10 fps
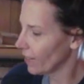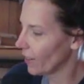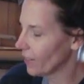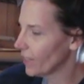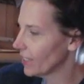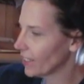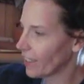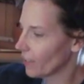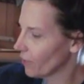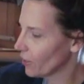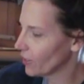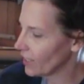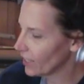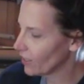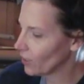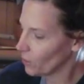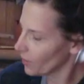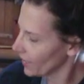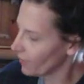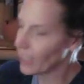All of these other first editions were
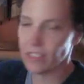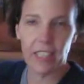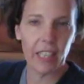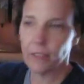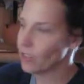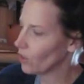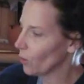given as gifts,